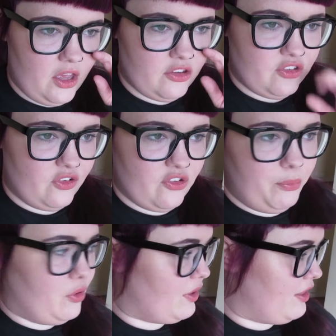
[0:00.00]
stuff to
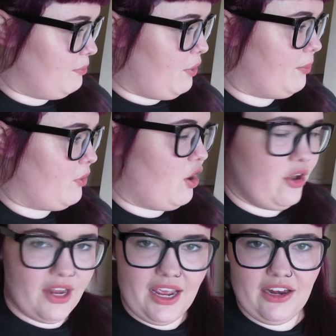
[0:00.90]
put like the
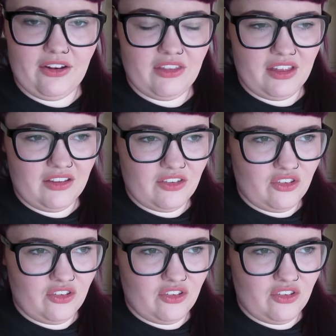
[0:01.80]
popcorn in and things,